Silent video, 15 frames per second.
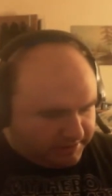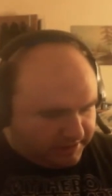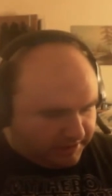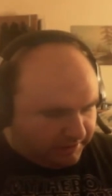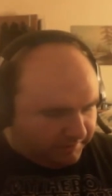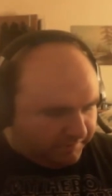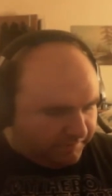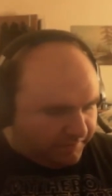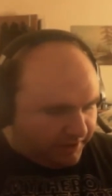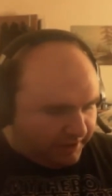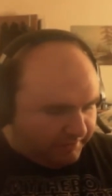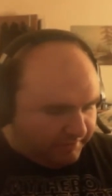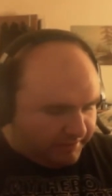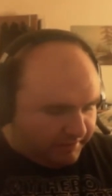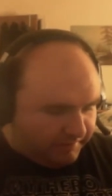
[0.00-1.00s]
I'm seeing a
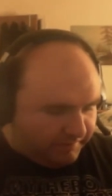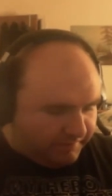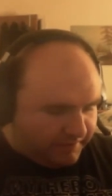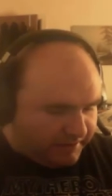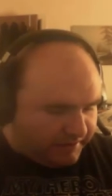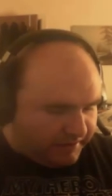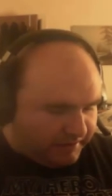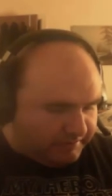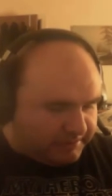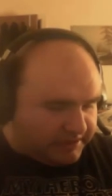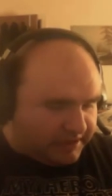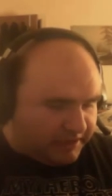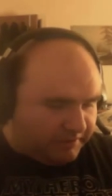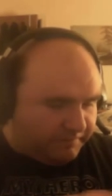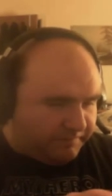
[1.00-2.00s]
foot. What the fuck? I'm
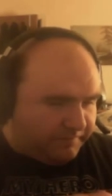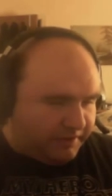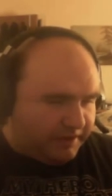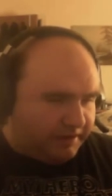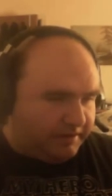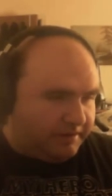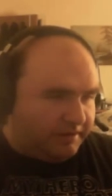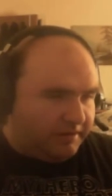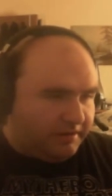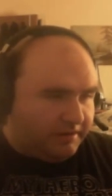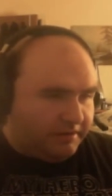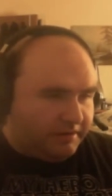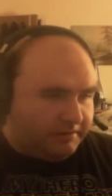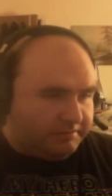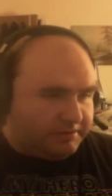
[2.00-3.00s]
seeing a foot.
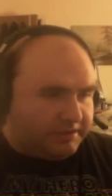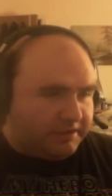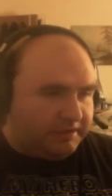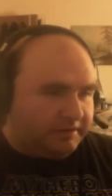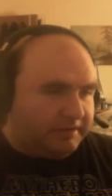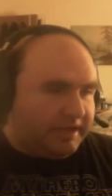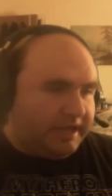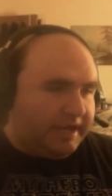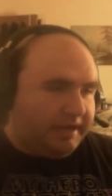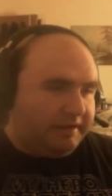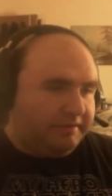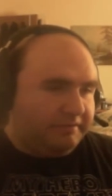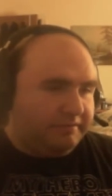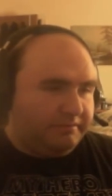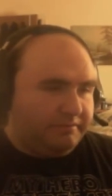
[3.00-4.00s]
I'm seeing a leg.
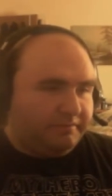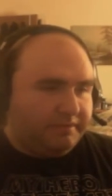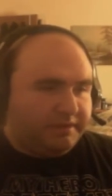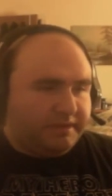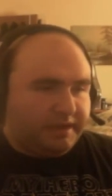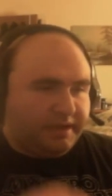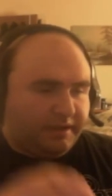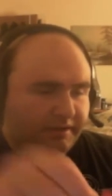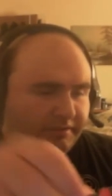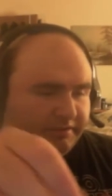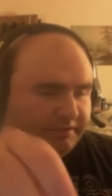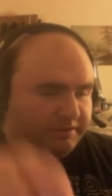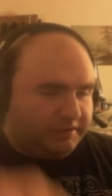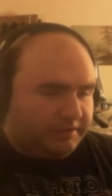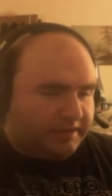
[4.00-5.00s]
What the hell?
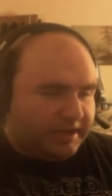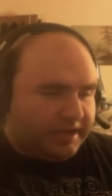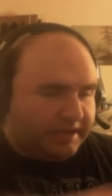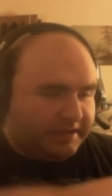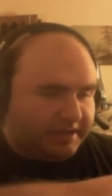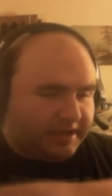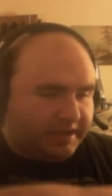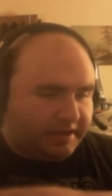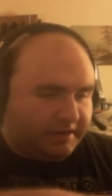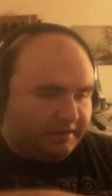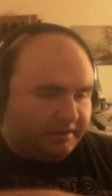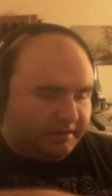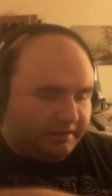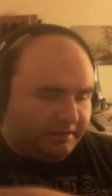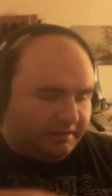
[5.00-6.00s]
There's a leg
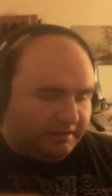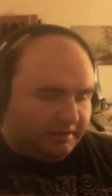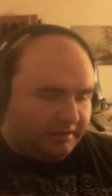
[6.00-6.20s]
there.